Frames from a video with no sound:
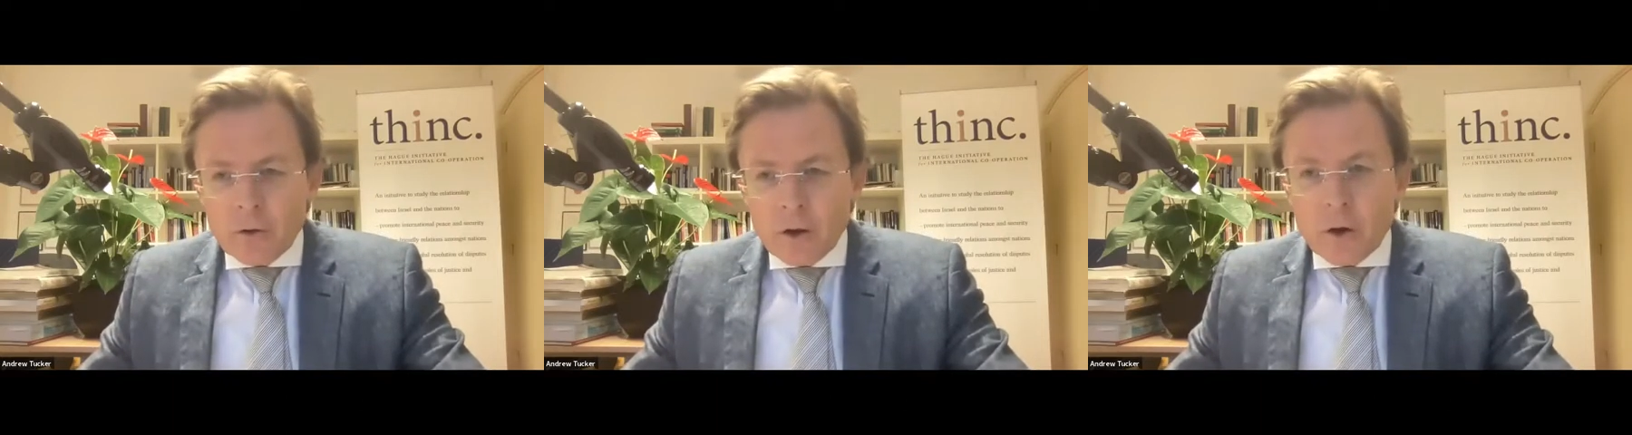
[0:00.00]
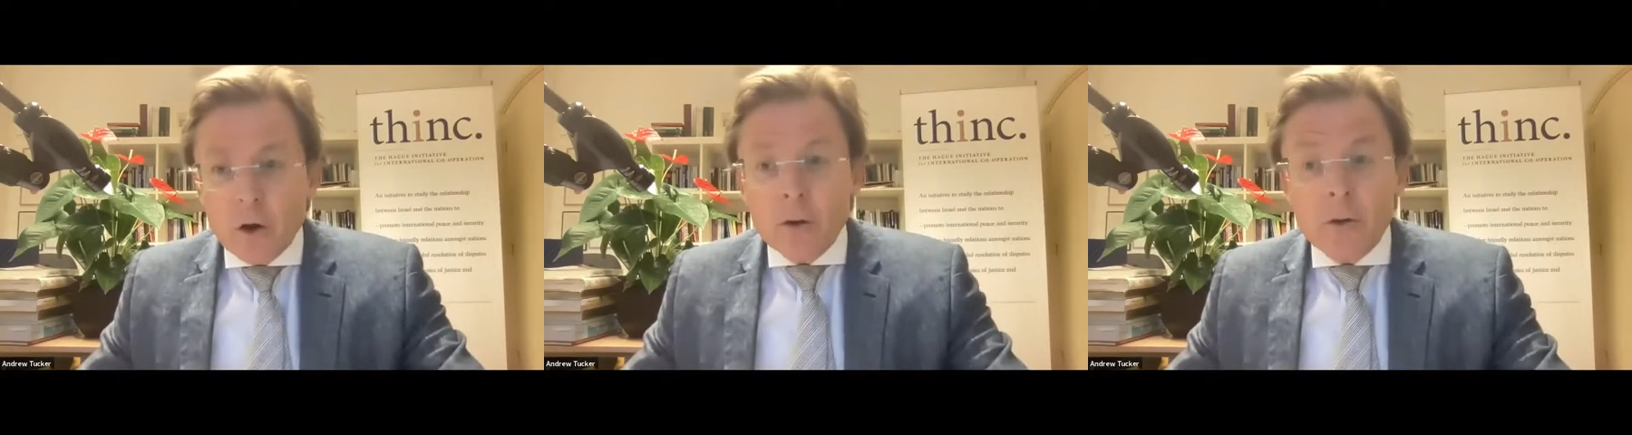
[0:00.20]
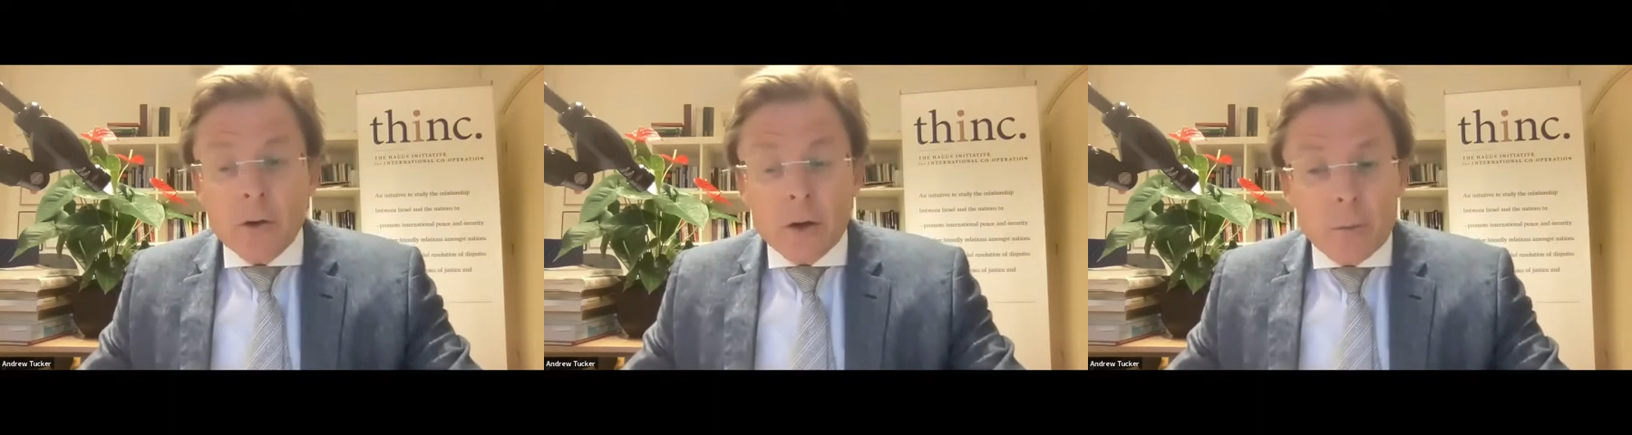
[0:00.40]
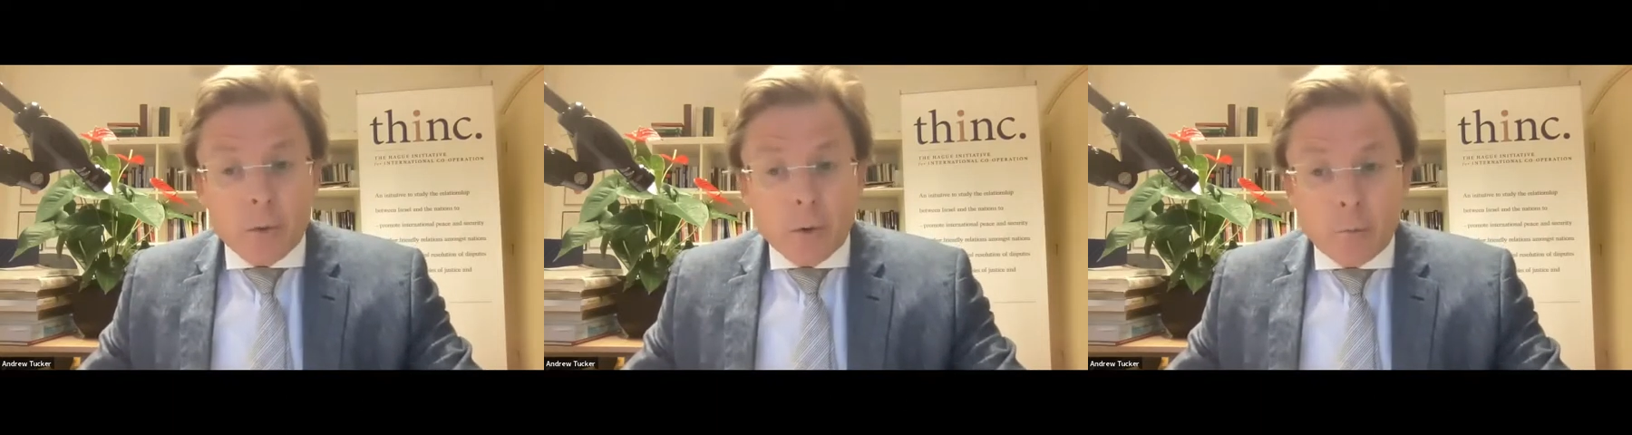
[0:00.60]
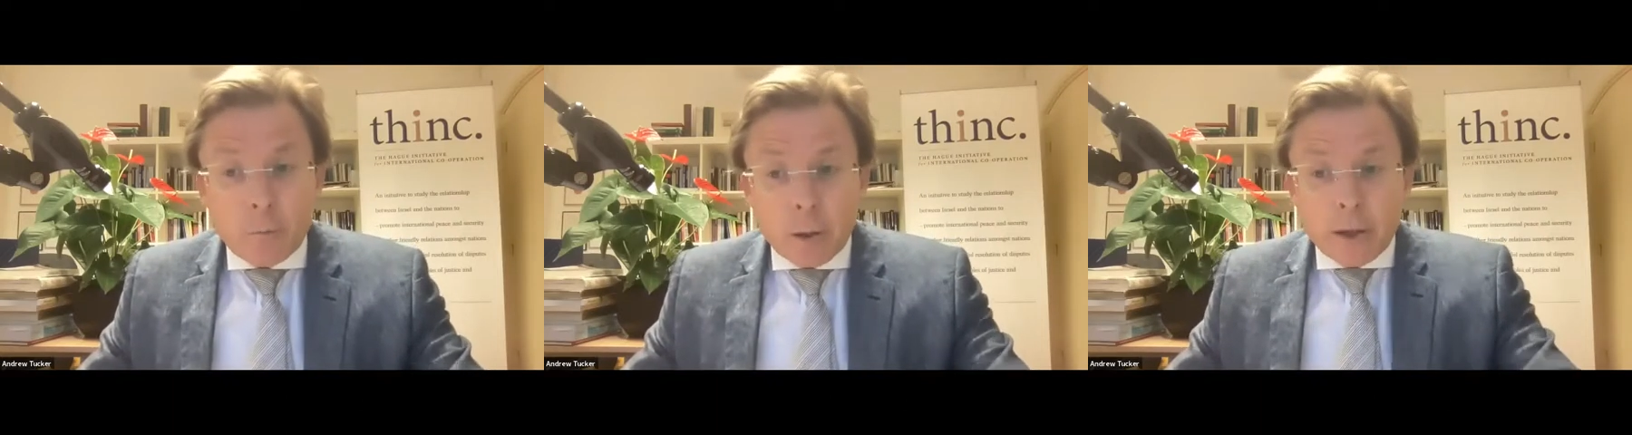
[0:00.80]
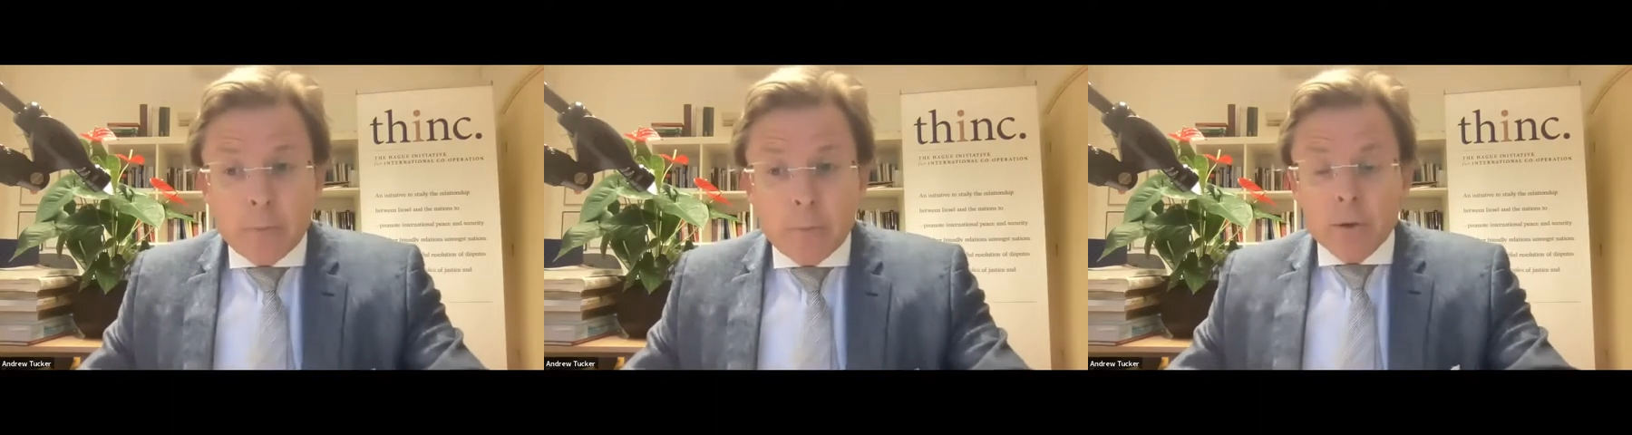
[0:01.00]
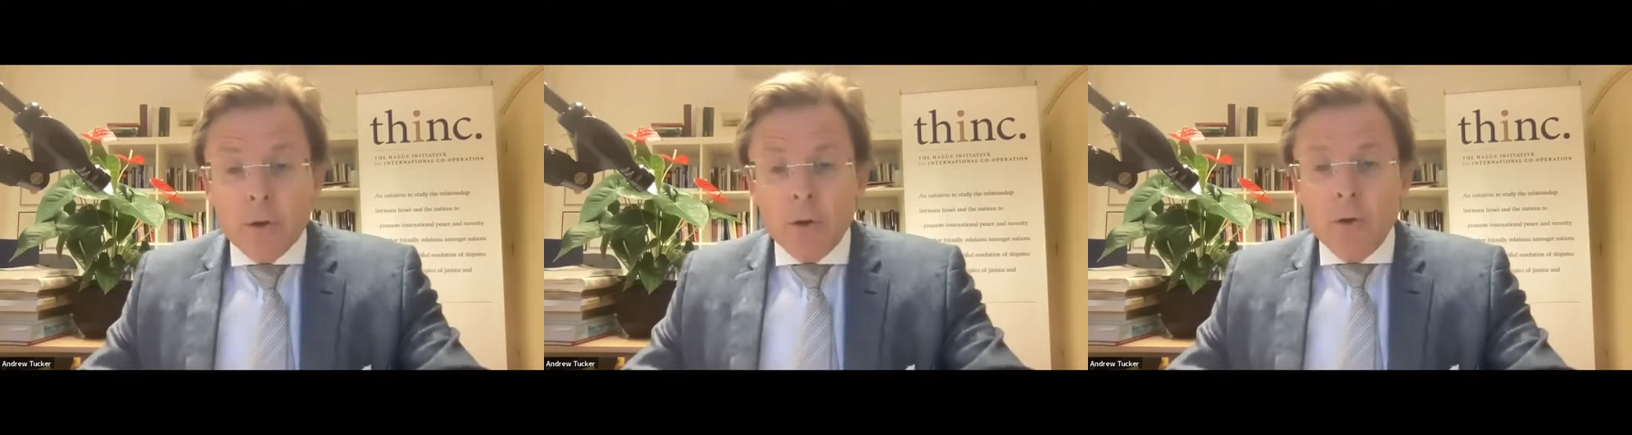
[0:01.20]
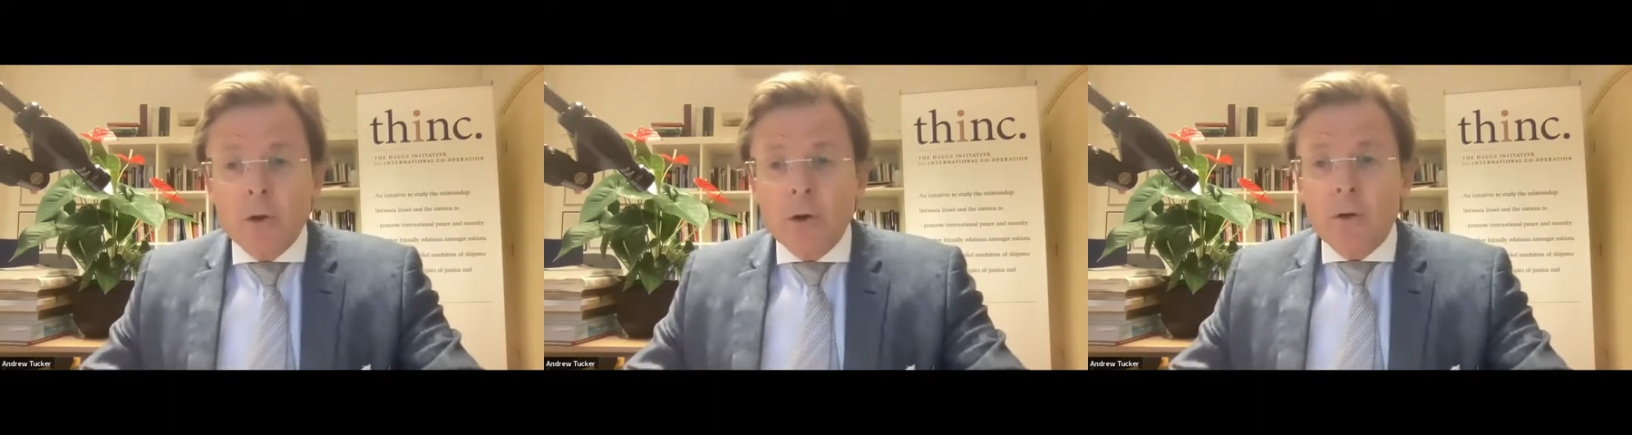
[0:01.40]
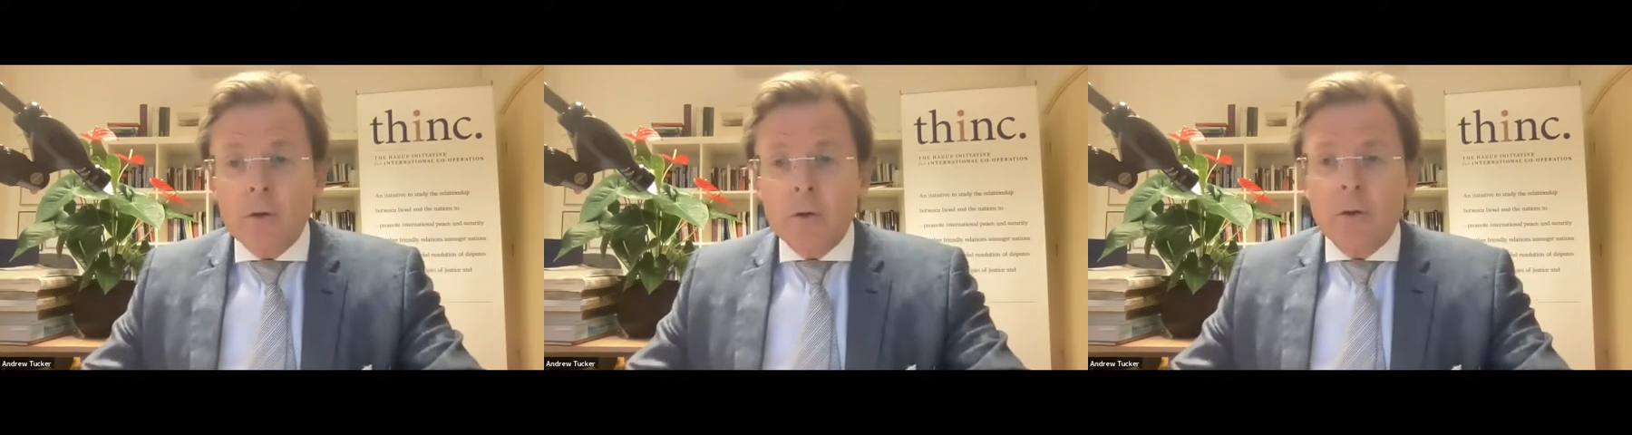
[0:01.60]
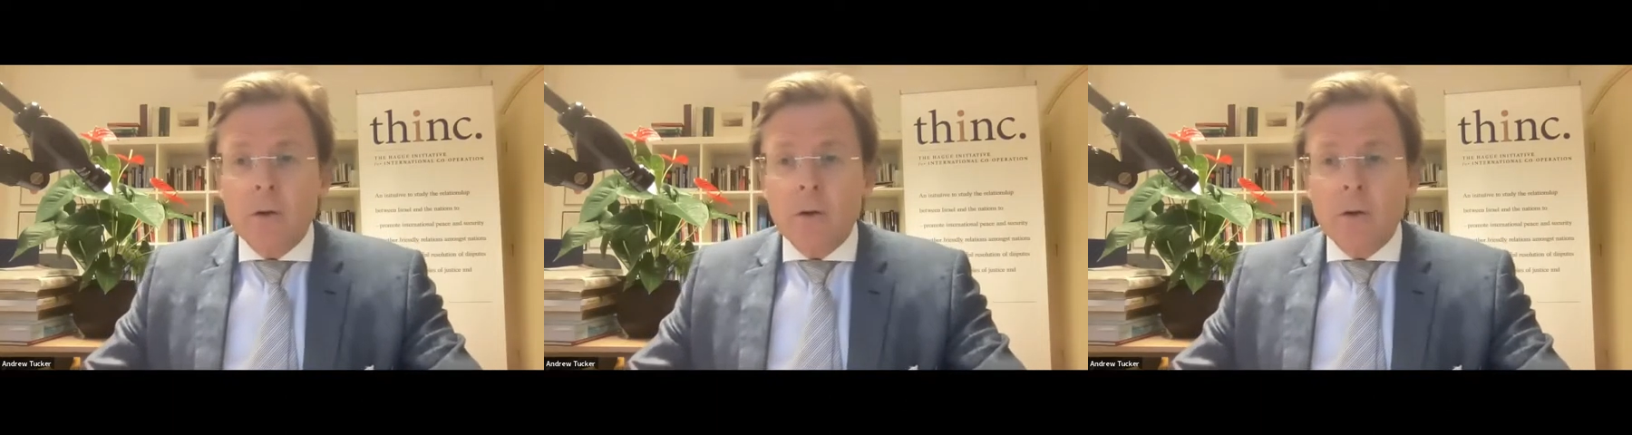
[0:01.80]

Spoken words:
The concept of peoplehood,